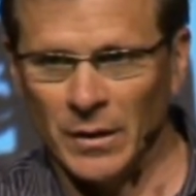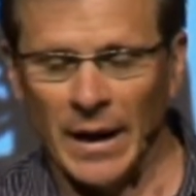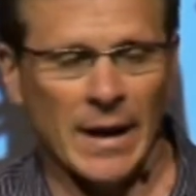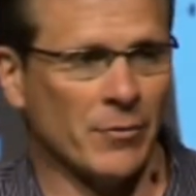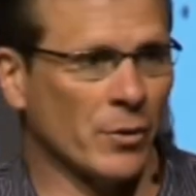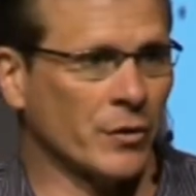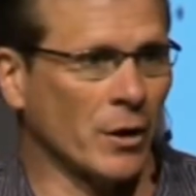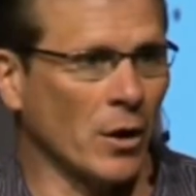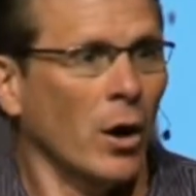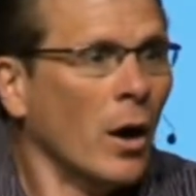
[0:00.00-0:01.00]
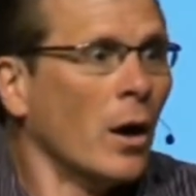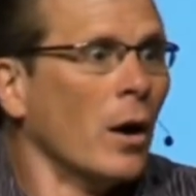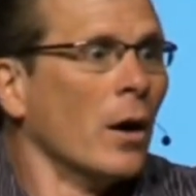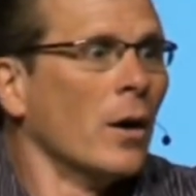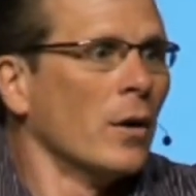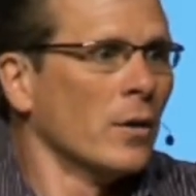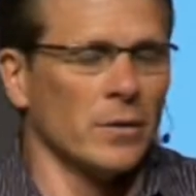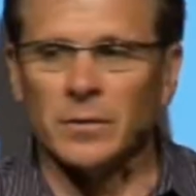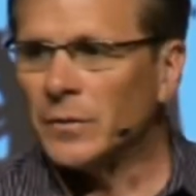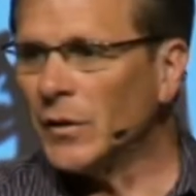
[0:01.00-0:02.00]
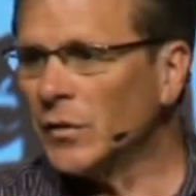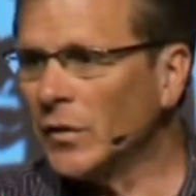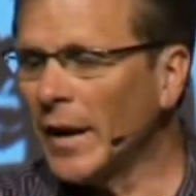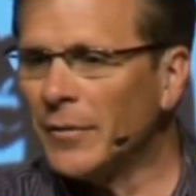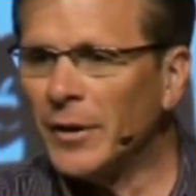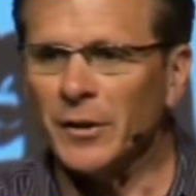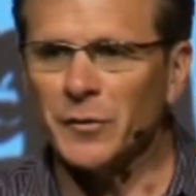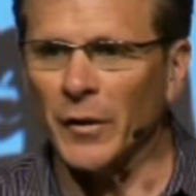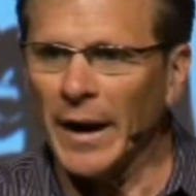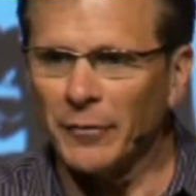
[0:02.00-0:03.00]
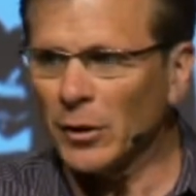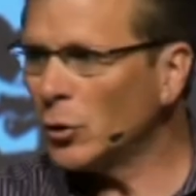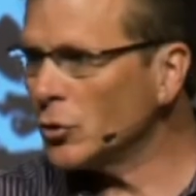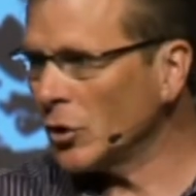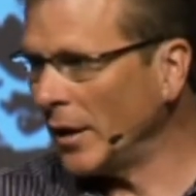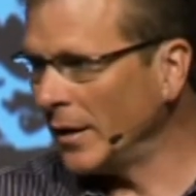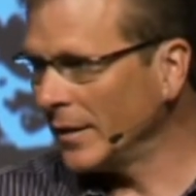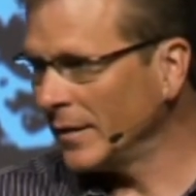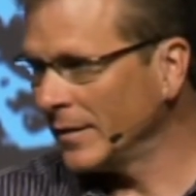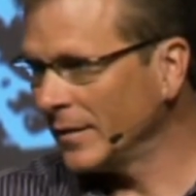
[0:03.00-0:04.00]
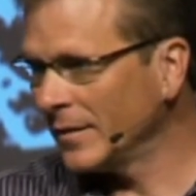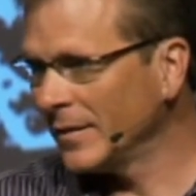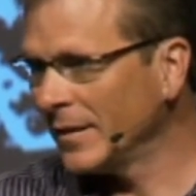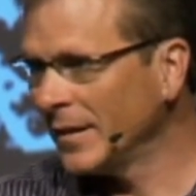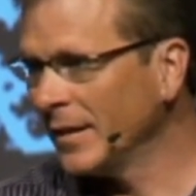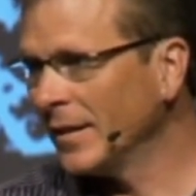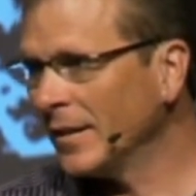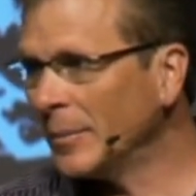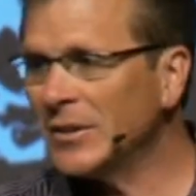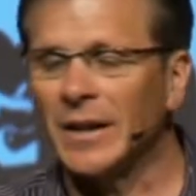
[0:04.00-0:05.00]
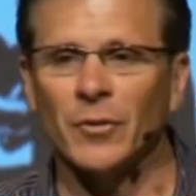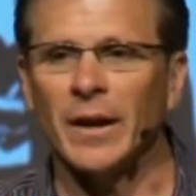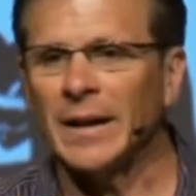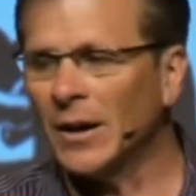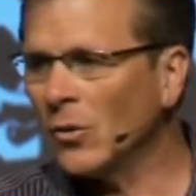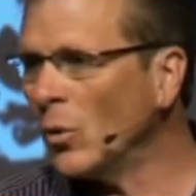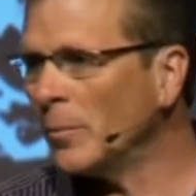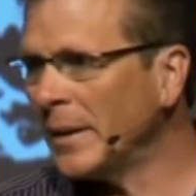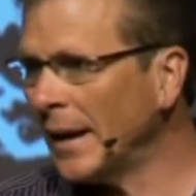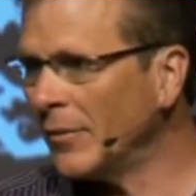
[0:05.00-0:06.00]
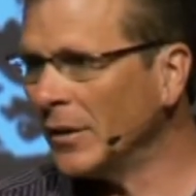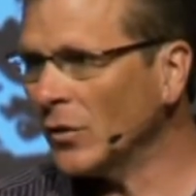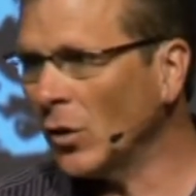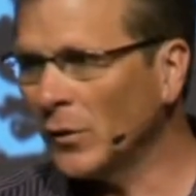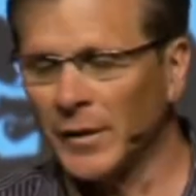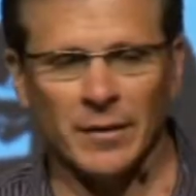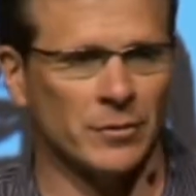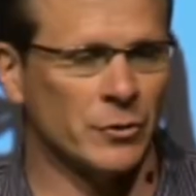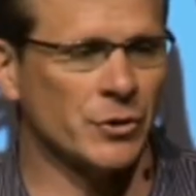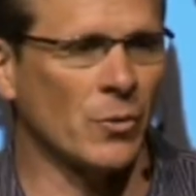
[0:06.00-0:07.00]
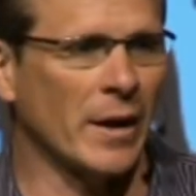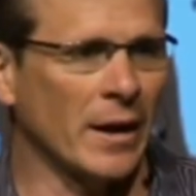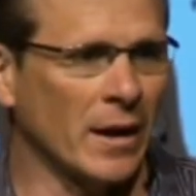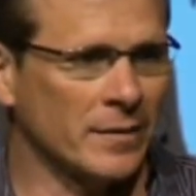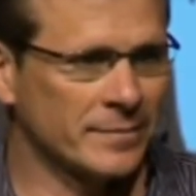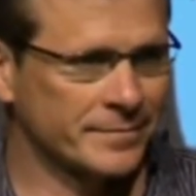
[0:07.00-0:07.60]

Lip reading: And everyone's going to go, oh, this is evidence for evolution. Let me tell you right now, it won't be evidence at all for evolution. Why not?